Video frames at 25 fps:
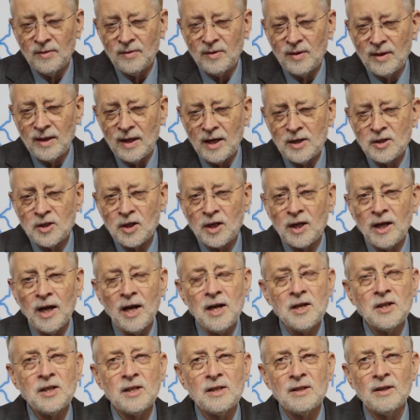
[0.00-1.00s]

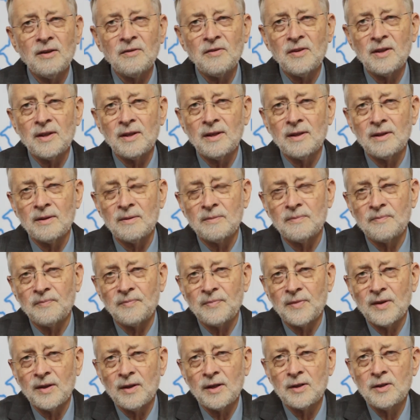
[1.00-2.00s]
education of the
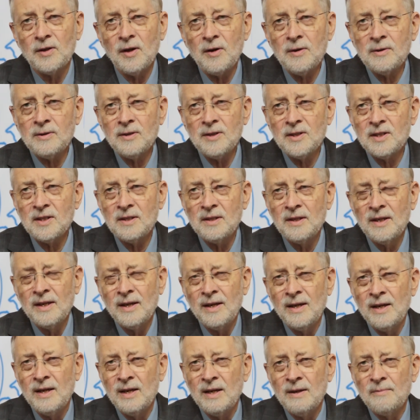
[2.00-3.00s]
doctors,
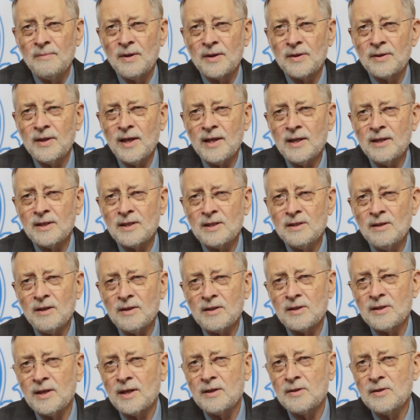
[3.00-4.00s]
but that is
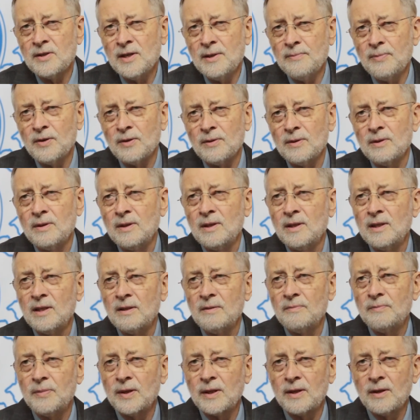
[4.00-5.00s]
not so simple,
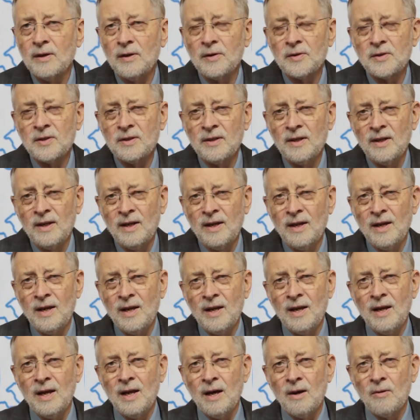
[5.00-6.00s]
because
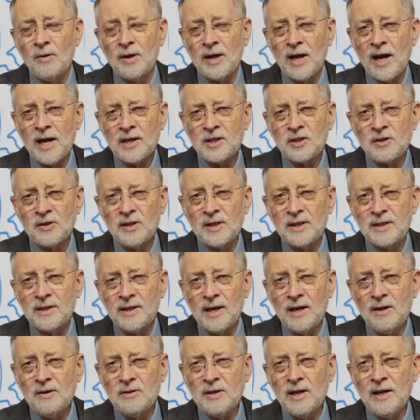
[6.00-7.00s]
we actually
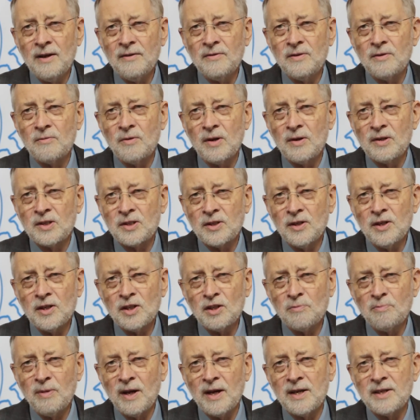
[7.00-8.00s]
don't have the
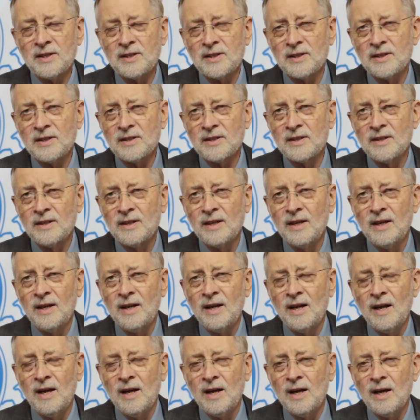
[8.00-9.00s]
research basis
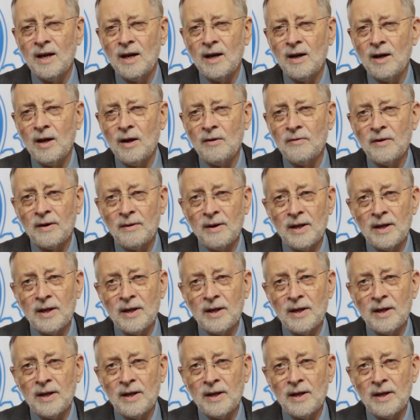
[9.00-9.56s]
of our